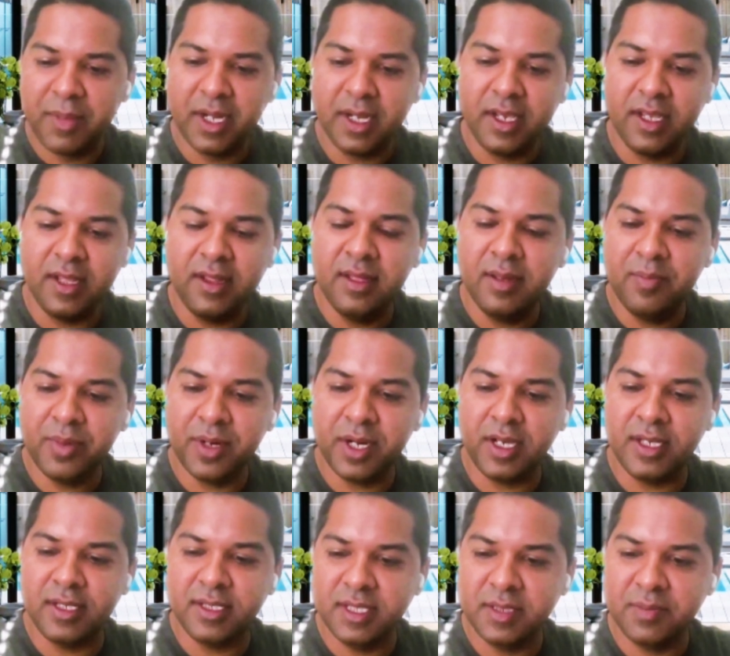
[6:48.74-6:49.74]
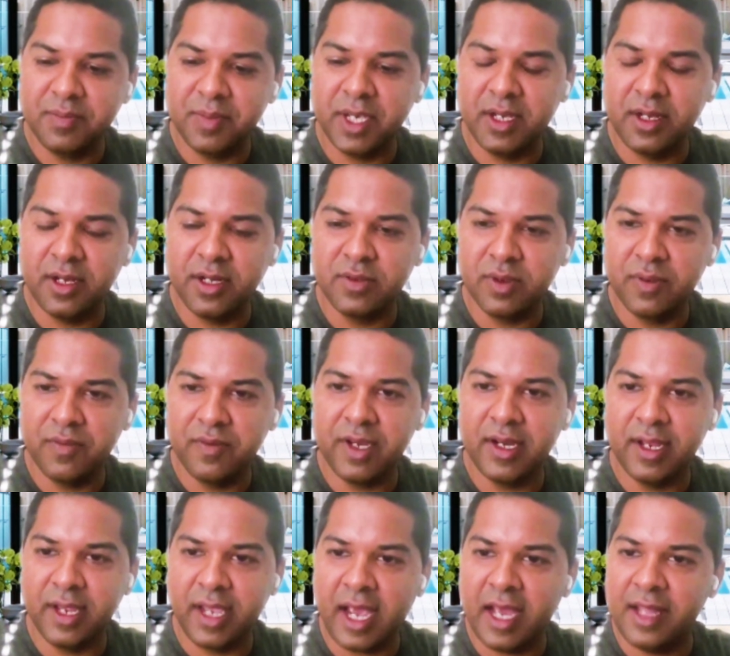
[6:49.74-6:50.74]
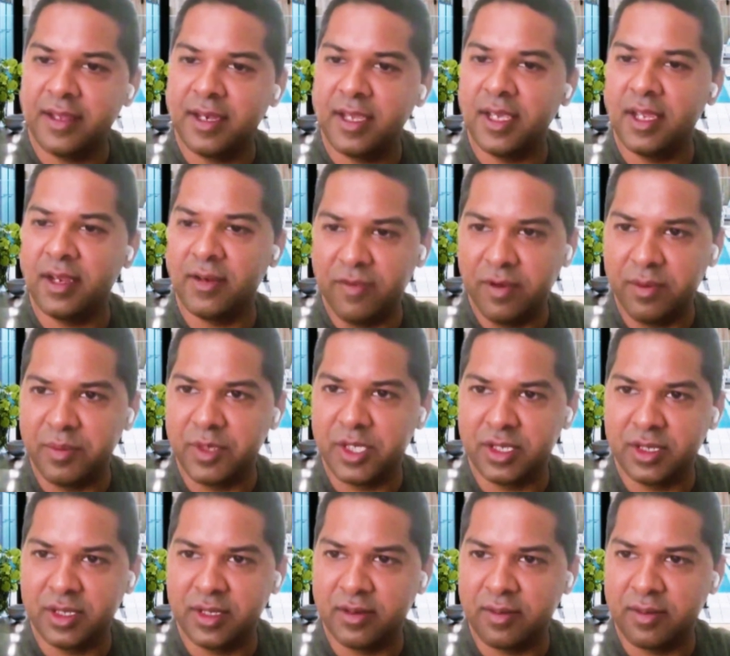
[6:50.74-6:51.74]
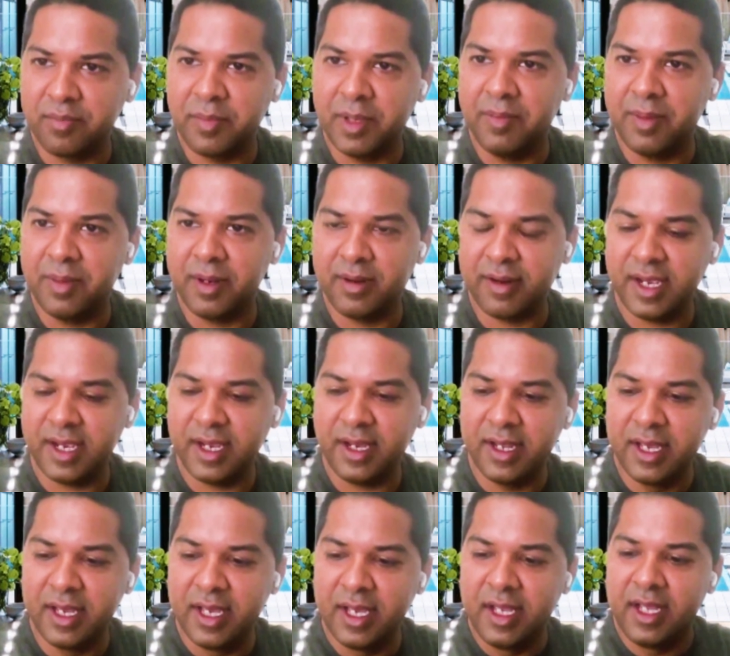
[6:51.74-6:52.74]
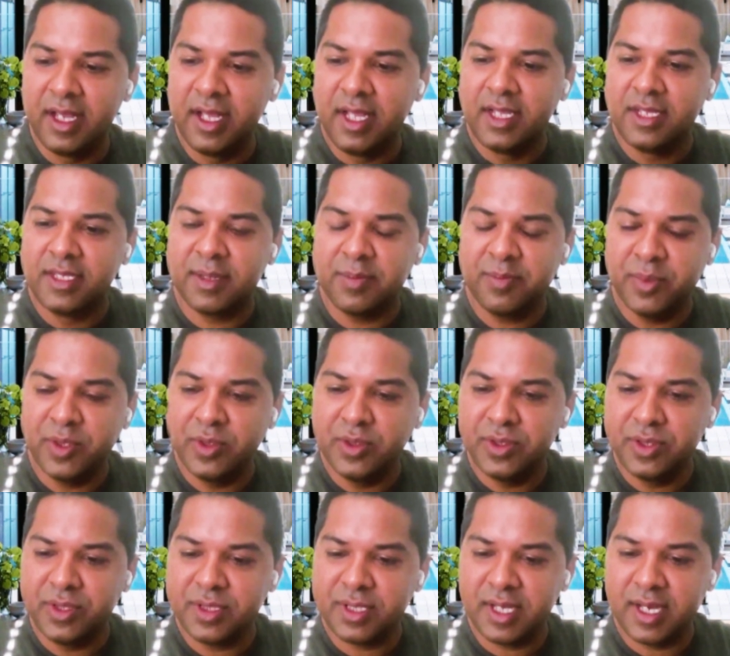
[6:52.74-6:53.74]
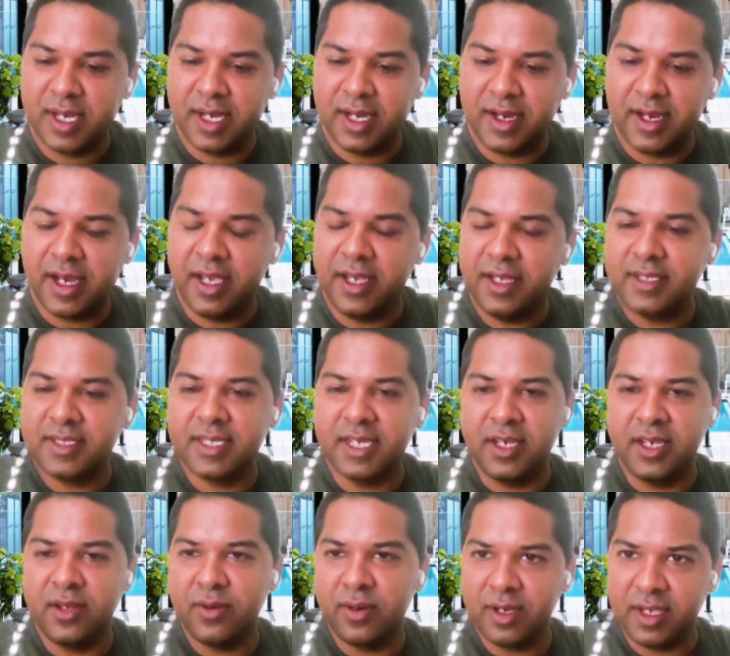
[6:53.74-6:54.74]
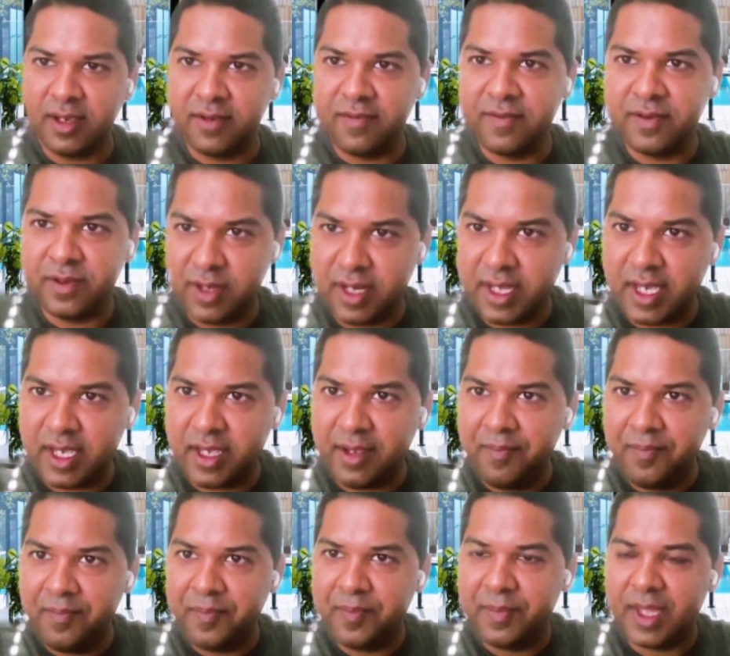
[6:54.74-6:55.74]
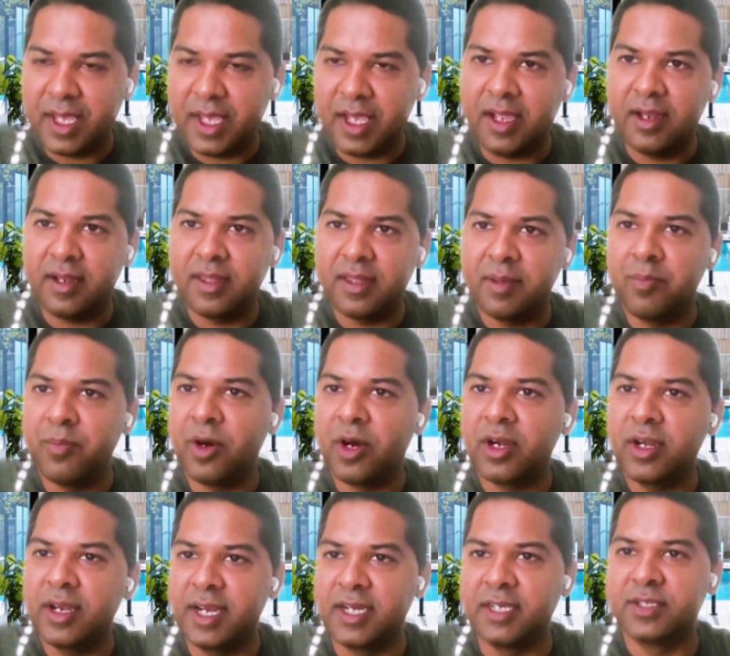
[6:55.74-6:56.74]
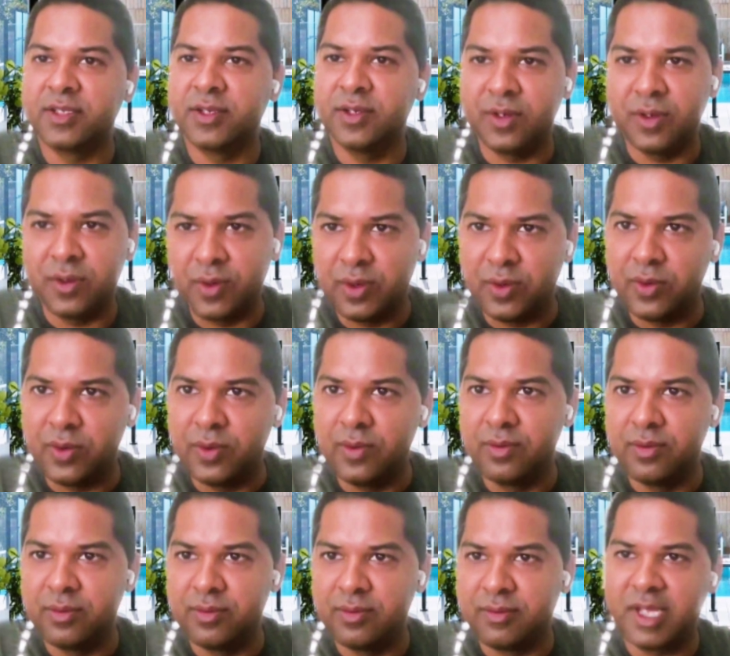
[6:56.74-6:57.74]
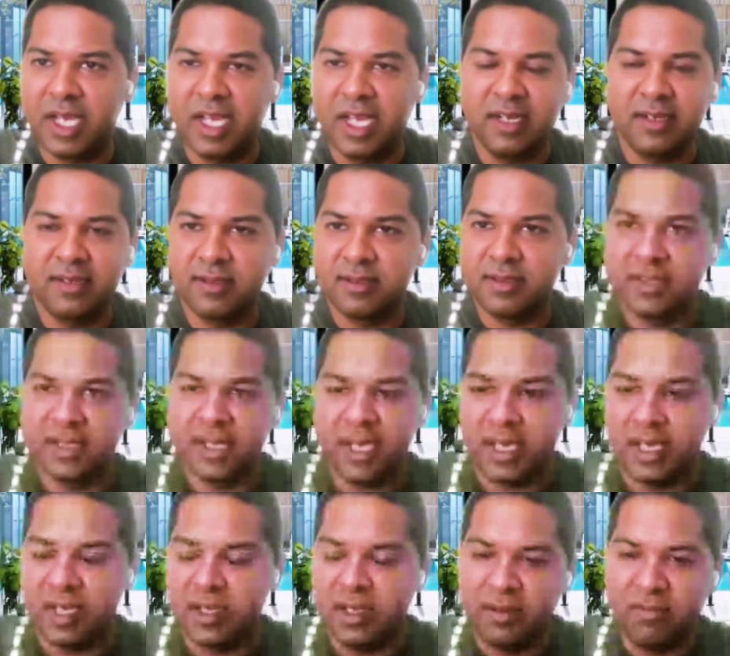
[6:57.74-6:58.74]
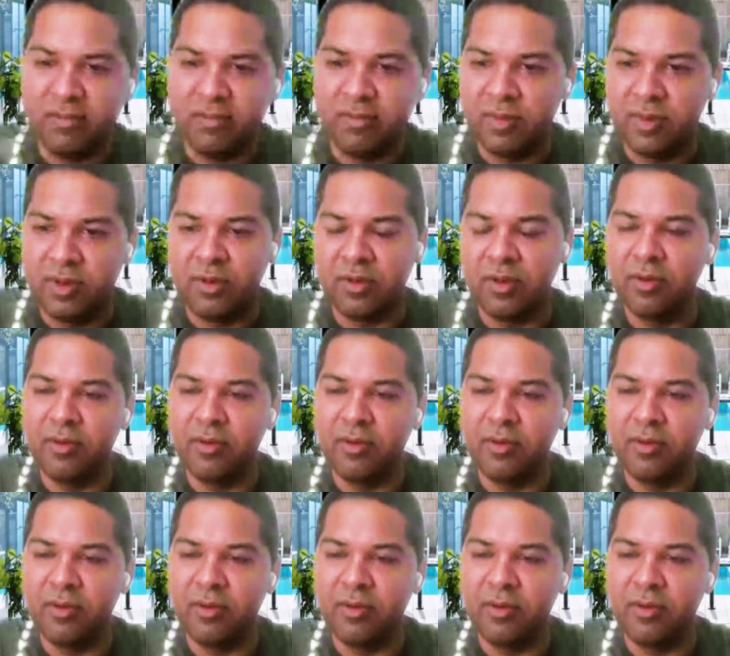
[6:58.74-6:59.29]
But in the process, because we were gathering information on people, right? Suppose uh, I send you a gift today and mm-hmm. the bot gets to know you that say right.